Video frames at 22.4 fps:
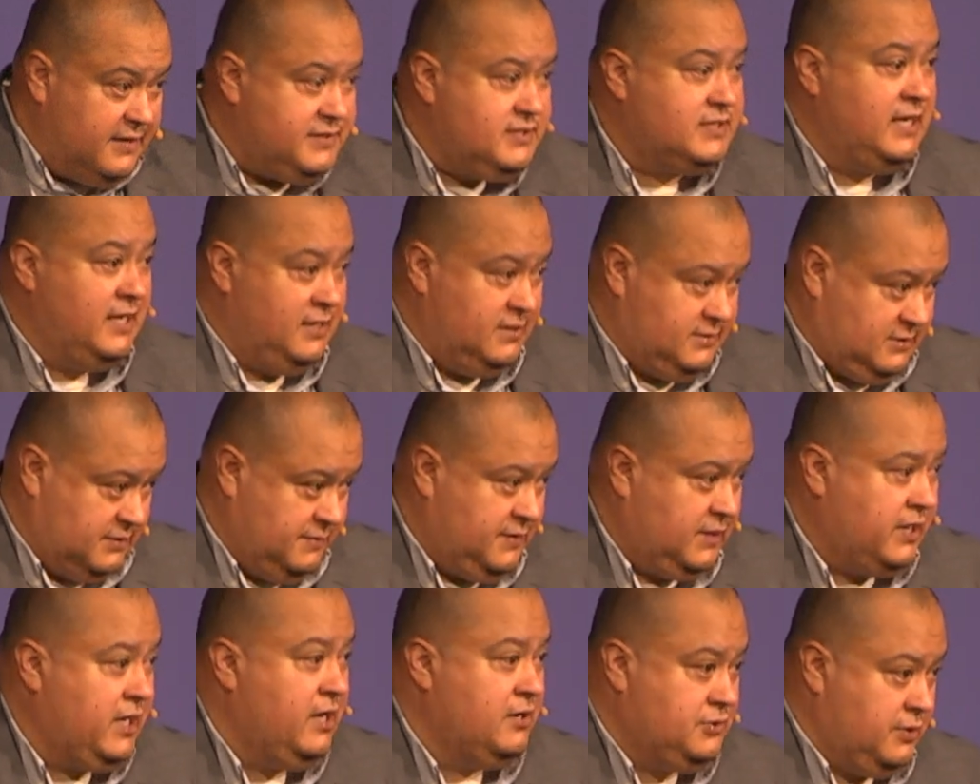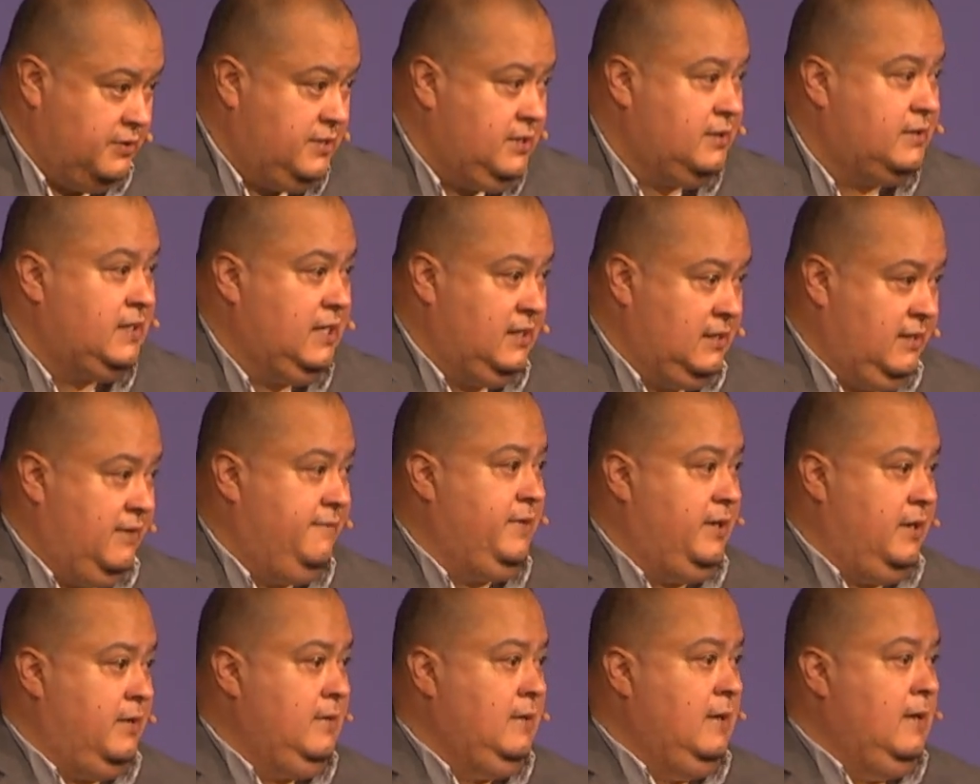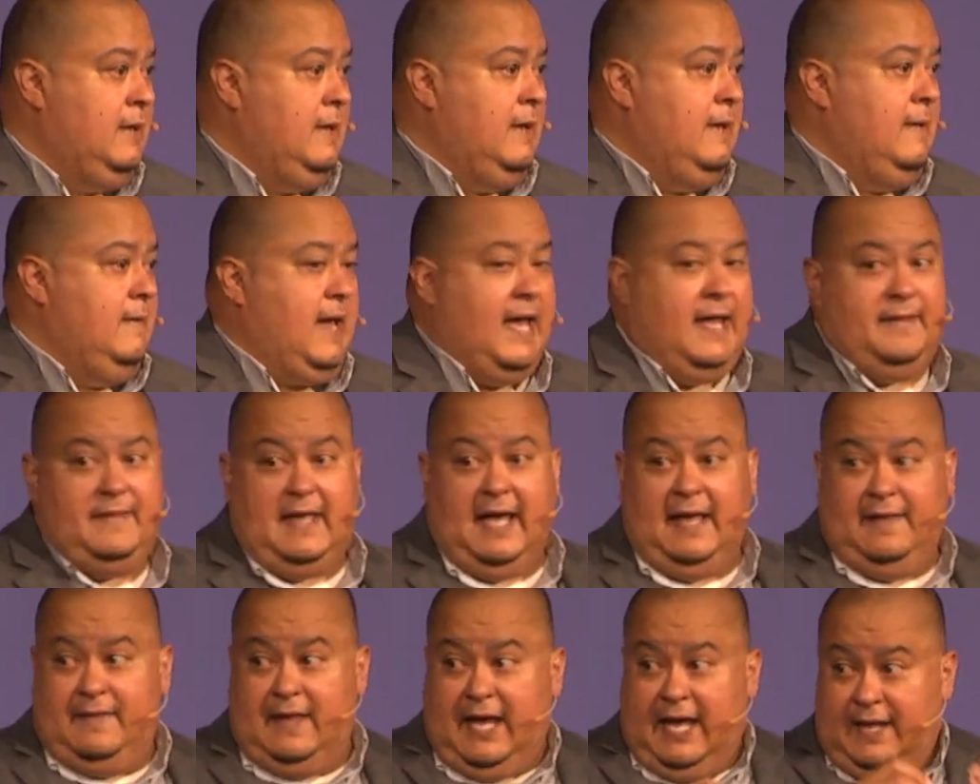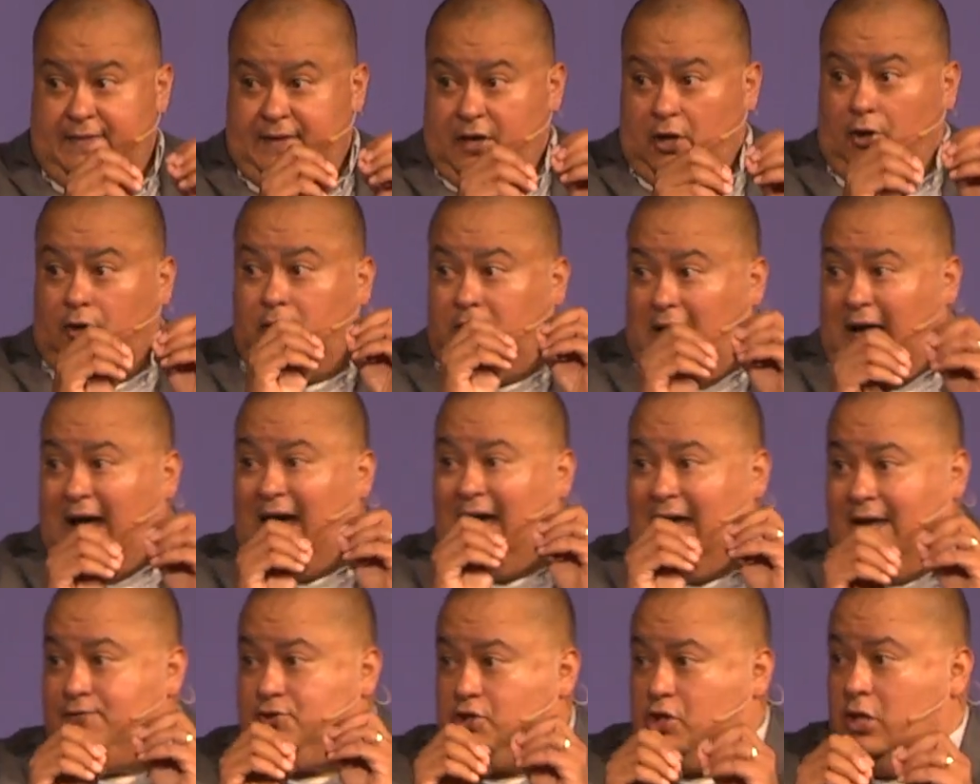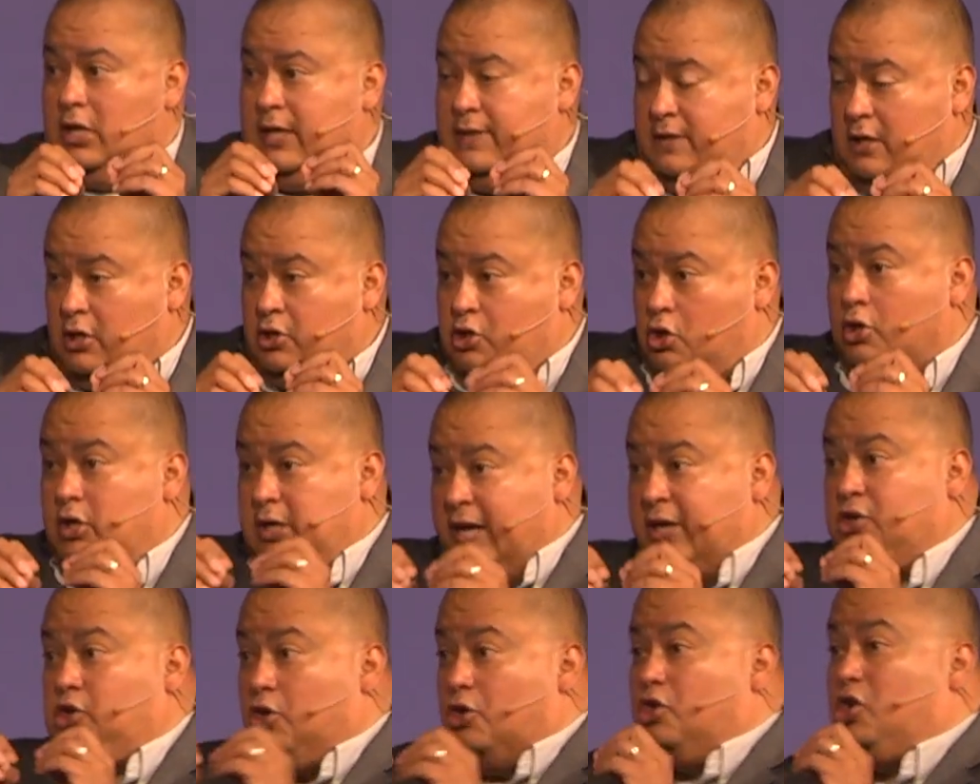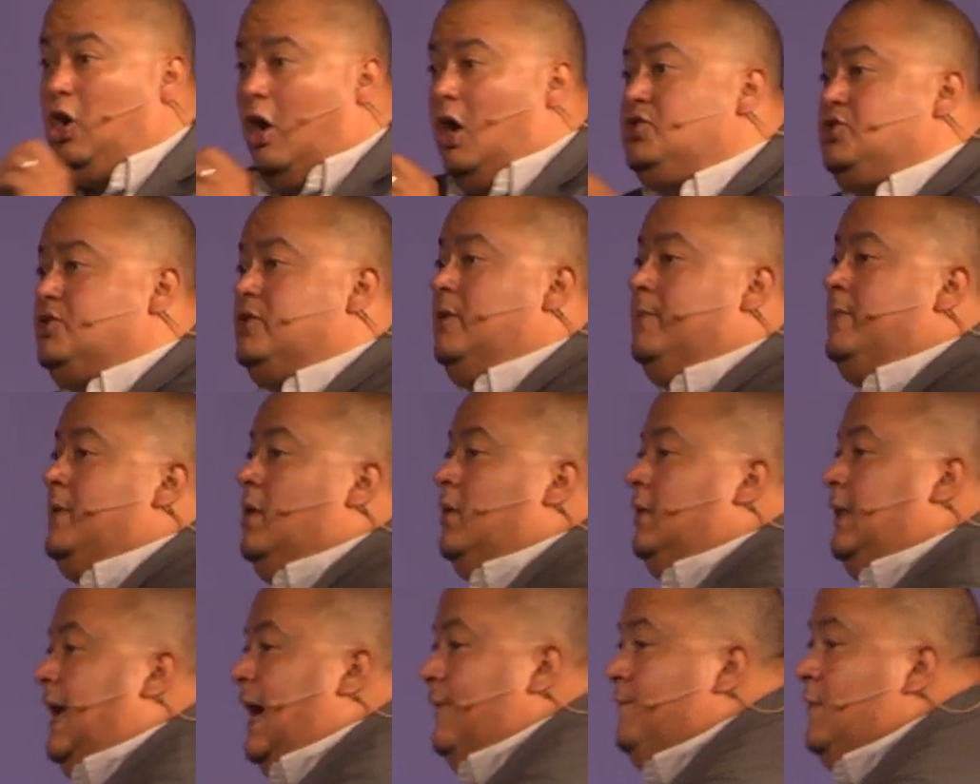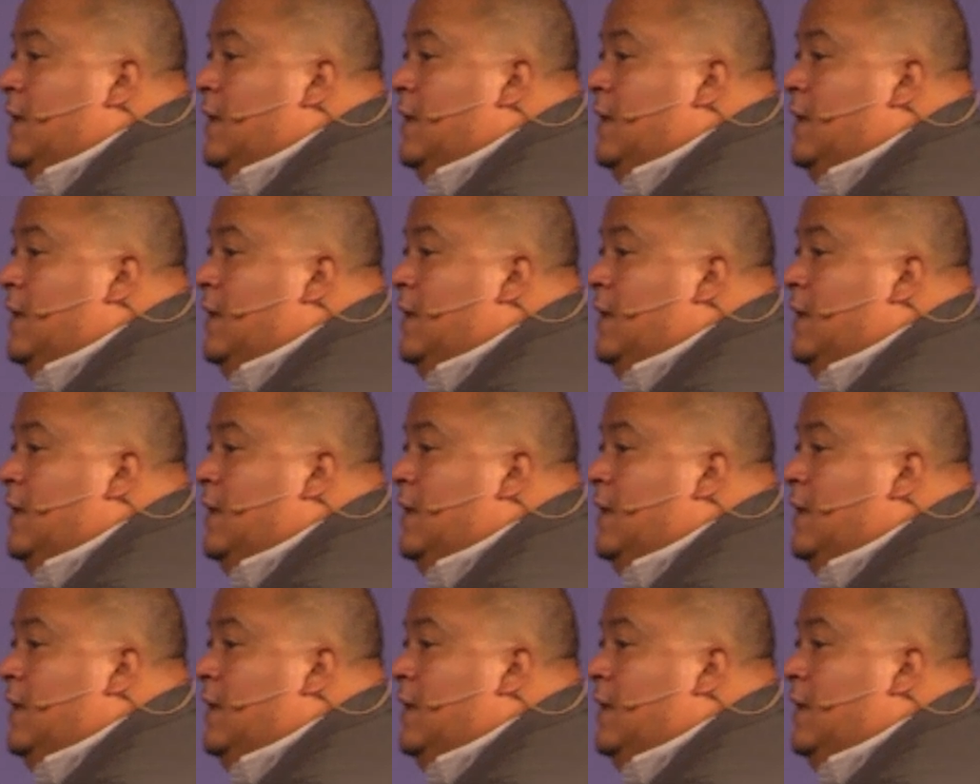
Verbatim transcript: sentence in the country that they live in and, and, and their lives, it could, it could cost them their life